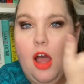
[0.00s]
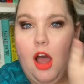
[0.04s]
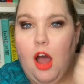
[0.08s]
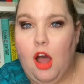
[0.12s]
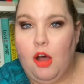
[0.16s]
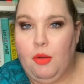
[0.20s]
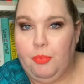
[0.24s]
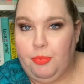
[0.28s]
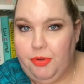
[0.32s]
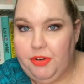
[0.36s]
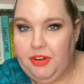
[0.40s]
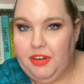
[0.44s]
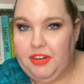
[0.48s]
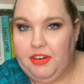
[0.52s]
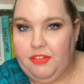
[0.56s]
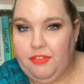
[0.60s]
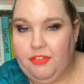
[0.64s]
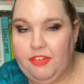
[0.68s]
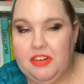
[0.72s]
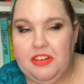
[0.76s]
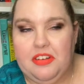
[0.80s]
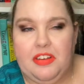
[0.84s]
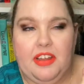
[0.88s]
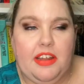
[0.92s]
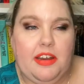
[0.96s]
I'll put a
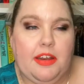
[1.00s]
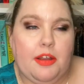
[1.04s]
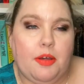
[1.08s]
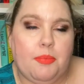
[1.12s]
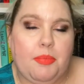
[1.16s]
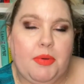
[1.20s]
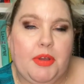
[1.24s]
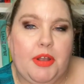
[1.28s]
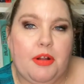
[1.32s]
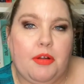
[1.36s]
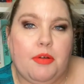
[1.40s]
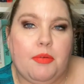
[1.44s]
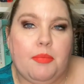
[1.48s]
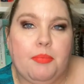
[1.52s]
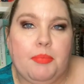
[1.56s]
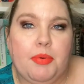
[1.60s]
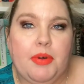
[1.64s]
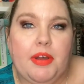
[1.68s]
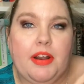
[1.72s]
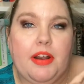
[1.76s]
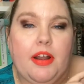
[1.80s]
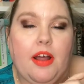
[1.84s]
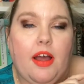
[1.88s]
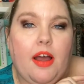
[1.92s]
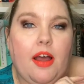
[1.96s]
different date up here.
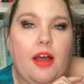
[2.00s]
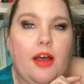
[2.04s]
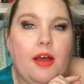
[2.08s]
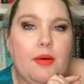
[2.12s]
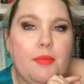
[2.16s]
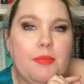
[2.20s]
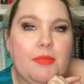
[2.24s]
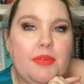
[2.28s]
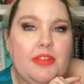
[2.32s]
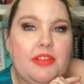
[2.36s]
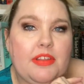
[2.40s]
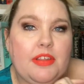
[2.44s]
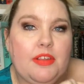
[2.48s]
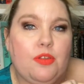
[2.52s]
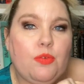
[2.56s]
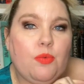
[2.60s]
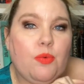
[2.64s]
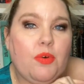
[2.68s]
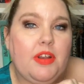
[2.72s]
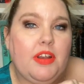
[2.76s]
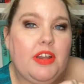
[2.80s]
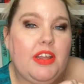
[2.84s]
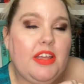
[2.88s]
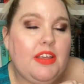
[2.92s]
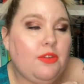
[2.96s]
But um, this
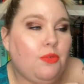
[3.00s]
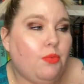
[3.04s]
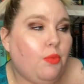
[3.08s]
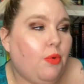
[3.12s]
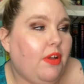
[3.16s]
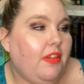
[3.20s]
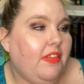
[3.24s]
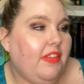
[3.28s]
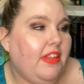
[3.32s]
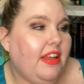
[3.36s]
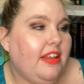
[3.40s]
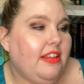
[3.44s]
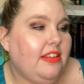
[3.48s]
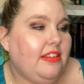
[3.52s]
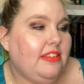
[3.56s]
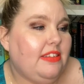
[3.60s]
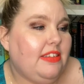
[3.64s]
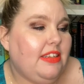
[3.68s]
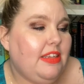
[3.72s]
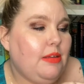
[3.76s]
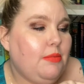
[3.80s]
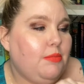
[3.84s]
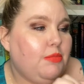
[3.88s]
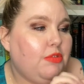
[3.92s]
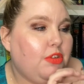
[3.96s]
one is one that
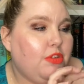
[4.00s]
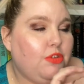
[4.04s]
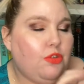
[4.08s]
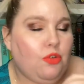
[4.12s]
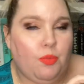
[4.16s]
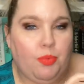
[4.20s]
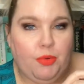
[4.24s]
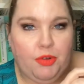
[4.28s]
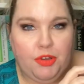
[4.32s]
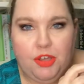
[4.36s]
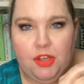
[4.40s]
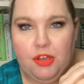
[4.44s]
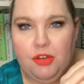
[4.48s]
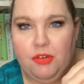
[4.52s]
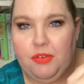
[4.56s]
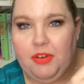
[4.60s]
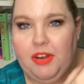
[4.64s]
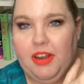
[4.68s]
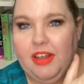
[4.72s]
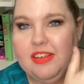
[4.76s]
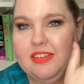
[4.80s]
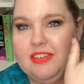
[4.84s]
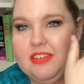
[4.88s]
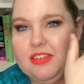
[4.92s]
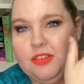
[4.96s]
seems super cute. It
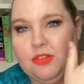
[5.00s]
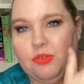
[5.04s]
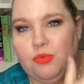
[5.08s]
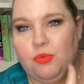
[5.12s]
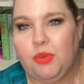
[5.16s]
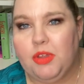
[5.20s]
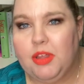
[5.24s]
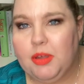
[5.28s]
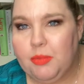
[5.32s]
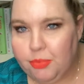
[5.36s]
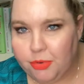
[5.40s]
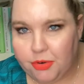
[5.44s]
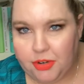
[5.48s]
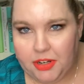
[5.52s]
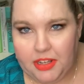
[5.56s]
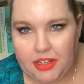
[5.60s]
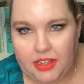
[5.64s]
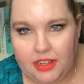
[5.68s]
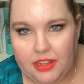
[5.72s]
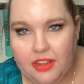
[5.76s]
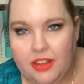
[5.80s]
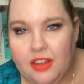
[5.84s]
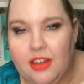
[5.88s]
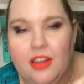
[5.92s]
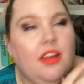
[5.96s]
has this really
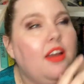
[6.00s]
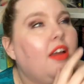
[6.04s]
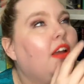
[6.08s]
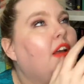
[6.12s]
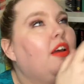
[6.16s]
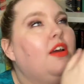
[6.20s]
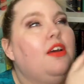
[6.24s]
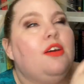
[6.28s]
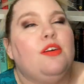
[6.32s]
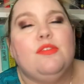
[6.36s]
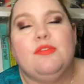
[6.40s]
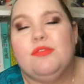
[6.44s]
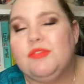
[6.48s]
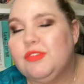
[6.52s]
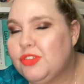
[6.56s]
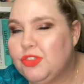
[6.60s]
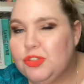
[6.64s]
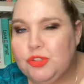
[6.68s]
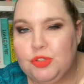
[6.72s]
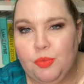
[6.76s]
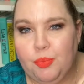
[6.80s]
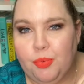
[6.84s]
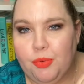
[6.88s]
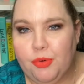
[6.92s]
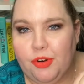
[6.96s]
pretty
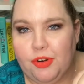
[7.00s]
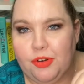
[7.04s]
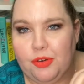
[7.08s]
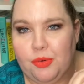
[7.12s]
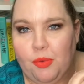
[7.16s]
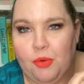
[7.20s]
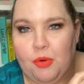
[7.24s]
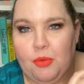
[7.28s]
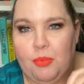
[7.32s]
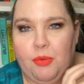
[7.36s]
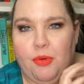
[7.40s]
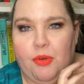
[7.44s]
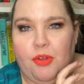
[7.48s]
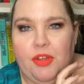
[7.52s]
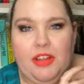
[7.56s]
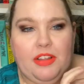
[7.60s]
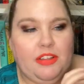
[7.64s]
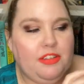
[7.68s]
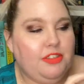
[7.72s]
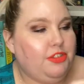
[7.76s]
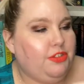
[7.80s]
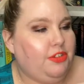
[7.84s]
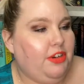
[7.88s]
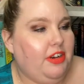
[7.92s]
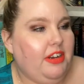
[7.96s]
super adorable
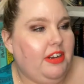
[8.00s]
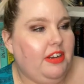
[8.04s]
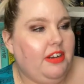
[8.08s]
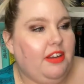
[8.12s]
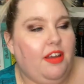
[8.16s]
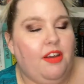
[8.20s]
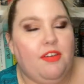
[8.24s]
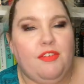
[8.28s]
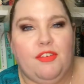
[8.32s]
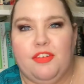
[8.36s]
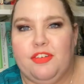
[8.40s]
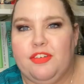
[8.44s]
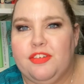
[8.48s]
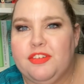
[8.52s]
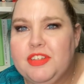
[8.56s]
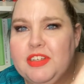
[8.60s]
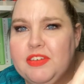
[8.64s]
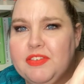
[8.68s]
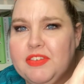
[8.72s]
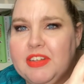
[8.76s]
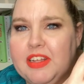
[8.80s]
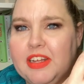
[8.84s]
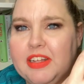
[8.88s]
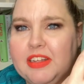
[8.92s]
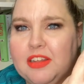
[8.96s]
illustrated cover. There's
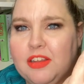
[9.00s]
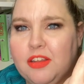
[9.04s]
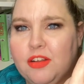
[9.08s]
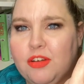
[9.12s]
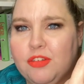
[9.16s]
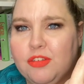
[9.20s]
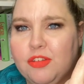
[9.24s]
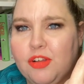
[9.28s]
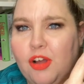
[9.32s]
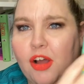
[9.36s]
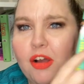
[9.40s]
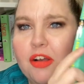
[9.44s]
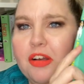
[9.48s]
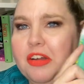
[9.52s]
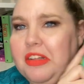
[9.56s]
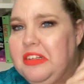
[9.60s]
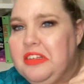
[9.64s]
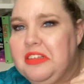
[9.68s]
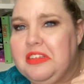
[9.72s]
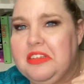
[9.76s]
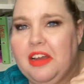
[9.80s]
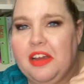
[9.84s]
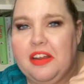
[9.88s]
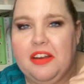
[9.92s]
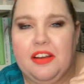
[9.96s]
even like the little dog on the
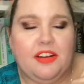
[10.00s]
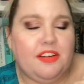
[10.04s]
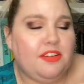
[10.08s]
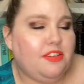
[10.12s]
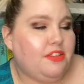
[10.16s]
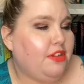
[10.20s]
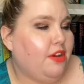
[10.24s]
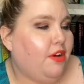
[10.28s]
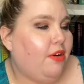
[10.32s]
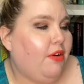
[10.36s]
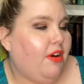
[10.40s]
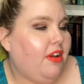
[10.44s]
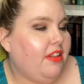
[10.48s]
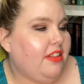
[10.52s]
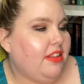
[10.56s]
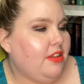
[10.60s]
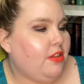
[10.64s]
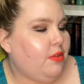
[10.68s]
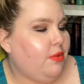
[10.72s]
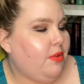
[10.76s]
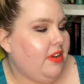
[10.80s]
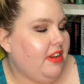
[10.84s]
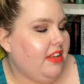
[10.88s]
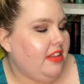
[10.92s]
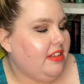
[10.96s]
side here. So
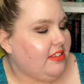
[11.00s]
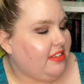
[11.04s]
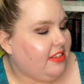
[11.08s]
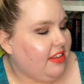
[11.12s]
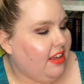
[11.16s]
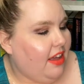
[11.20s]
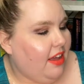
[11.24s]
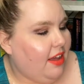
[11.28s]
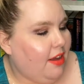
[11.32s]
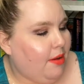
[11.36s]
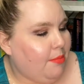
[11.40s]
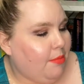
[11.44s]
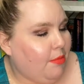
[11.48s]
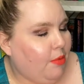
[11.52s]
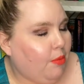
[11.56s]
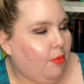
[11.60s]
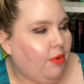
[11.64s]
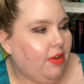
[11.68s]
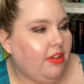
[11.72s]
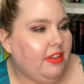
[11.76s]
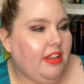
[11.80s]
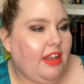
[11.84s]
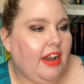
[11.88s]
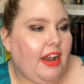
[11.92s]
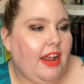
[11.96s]
this one is um,
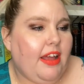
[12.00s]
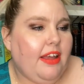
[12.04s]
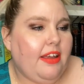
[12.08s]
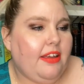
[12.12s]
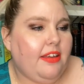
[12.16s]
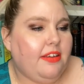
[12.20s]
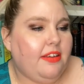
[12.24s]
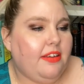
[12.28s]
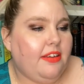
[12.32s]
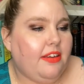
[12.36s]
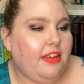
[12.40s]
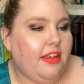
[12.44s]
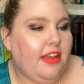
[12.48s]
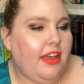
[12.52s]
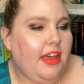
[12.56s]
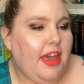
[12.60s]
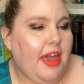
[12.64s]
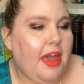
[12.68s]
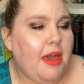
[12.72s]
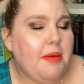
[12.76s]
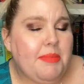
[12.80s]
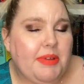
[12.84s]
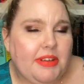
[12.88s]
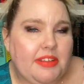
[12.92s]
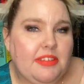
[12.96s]
one that I
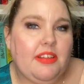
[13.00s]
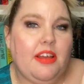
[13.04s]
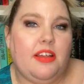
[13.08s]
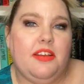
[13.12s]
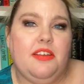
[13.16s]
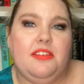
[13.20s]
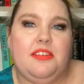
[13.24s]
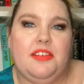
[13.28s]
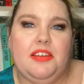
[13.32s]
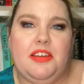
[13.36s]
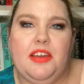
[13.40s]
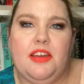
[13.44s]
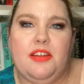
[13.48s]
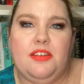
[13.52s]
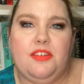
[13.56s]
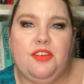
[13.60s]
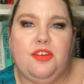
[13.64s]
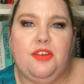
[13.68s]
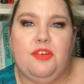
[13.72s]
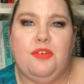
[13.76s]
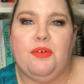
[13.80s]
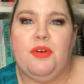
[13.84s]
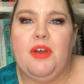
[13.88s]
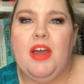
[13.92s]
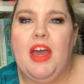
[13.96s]
am excited to get
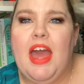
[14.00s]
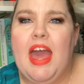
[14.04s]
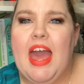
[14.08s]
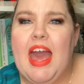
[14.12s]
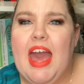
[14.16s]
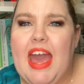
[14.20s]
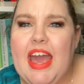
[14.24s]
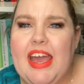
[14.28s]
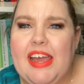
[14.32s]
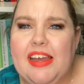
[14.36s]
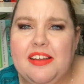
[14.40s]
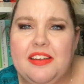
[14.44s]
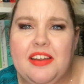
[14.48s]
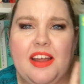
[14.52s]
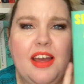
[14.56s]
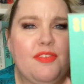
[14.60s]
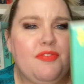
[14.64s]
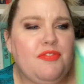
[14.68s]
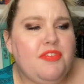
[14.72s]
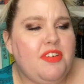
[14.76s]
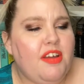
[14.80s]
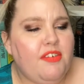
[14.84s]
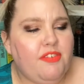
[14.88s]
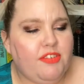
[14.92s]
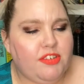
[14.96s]
to. And I've
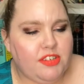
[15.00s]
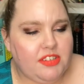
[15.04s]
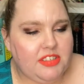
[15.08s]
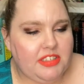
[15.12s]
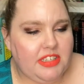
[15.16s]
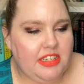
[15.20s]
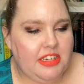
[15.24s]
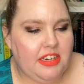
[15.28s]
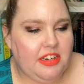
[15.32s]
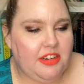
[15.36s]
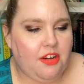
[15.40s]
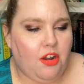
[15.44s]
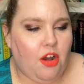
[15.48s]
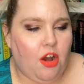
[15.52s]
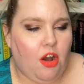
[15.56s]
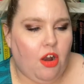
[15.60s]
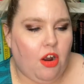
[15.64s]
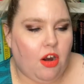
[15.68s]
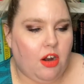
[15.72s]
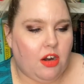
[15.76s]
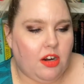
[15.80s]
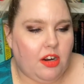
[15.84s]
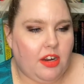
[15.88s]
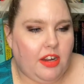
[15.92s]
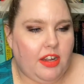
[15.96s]
never seen an
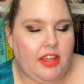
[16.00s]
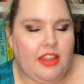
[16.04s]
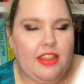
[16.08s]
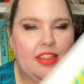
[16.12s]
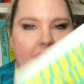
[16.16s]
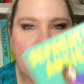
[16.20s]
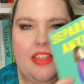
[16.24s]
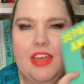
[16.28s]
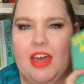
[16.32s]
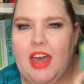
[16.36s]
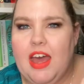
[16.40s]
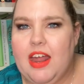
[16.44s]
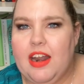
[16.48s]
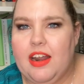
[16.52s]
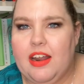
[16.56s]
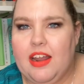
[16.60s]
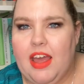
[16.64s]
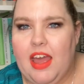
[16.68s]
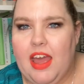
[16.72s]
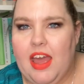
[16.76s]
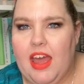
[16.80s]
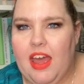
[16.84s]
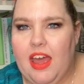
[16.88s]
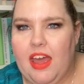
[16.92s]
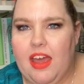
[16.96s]
arc that
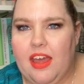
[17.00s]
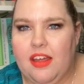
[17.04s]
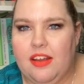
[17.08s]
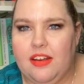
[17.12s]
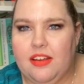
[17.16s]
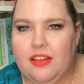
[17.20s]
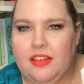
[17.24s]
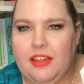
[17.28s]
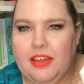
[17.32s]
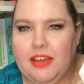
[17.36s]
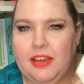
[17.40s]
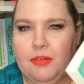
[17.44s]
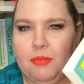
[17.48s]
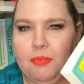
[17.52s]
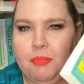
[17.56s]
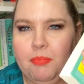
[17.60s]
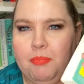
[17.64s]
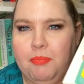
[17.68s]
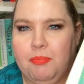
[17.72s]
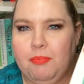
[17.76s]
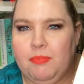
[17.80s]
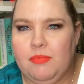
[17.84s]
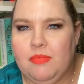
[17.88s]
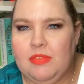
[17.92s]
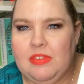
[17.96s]
had like
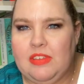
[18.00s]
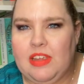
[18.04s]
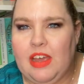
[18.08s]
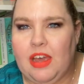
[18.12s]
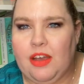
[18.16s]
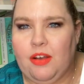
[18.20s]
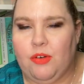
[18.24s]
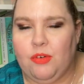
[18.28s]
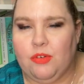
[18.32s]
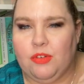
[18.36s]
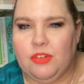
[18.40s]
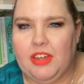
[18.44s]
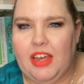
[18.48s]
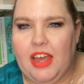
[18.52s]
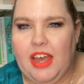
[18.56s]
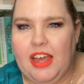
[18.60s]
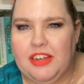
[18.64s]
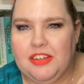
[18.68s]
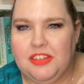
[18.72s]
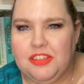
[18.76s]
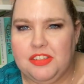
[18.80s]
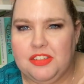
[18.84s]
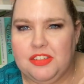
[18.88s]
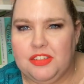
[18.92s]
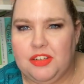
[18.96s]
deckled
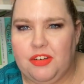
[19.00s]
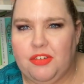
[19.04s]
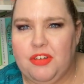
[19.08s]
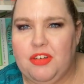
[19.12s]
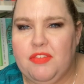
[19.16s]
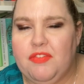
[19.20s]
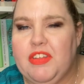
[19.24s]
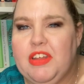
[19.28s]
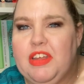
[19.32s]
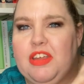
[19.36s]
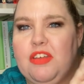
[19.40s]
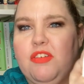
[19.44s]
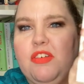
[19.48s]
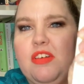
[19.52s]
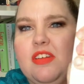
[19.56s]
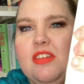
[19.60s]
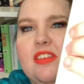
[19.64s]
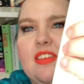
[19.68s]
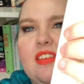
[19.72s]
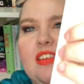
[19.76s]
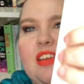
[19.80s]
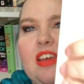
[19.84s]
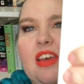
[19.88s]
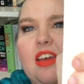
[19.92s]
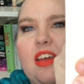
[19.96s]
edges. I don't even think you could
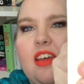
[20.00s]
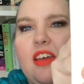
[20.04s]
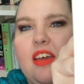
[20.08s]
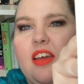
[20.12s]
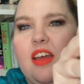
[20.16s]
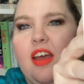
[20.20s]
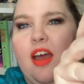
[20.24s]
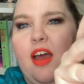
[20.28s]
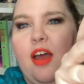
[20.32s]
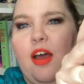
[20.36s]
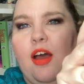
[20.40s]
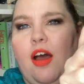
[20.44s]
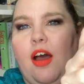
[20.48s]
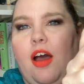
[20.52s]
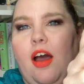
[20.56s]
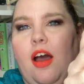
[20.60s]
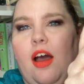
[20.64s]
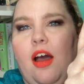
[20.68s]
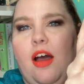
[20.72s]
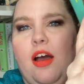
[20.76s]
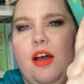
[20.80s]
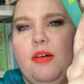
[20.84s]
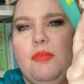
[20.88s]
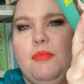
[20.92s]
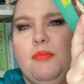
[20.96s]
see it,
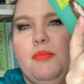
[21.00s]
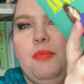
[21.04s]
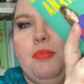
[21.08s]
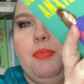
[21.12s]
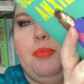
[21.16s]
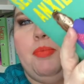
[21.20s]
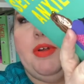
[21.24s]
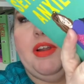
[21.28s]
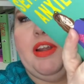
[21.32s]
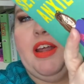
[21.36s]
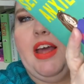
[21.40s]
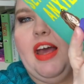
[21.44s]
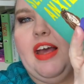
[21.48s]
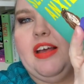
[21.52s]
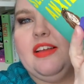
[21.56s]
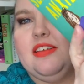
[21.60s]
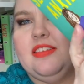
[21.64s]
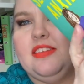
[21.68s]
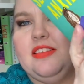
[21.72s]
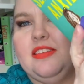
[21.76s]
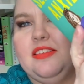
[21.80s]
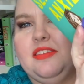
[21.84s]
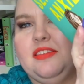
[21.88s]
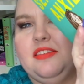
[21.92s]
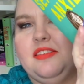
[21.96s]
um, but it
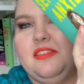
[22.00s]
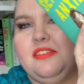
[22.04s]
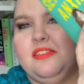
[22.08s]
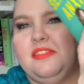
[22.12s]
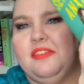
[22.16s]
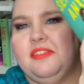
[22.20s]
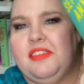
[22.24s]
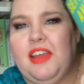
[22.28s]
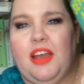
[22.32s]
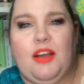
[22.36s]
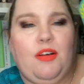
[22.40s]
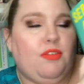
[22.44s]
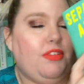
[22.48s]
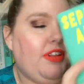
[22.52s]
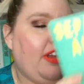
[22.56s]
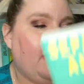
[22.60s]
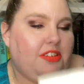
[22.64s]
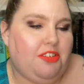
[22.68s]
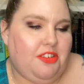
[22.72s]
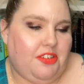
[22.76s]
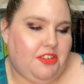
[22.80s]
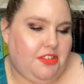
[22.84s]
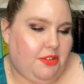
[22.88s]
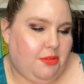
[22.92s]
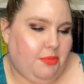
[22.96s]
has deckled
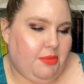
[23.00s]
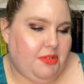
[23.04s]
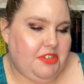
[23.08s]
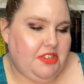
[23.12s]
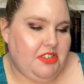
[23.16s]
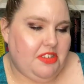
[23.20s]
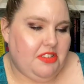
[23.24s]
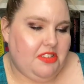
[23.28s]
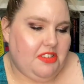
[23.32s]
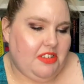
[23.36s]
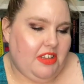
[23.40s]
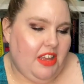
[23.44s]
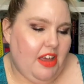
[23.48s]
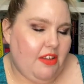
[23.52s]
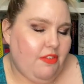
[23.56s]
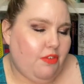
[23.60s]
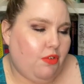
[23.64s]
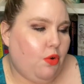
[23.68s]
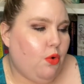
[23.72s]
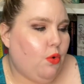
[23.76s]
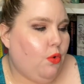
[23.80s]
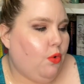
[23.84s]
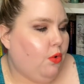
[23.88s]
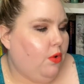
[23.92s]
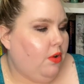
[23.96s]
edges, which is kind of
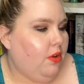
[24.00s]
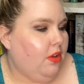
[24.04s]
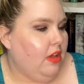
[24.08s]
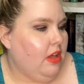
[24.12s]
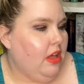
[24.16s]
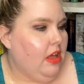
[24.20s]
cool.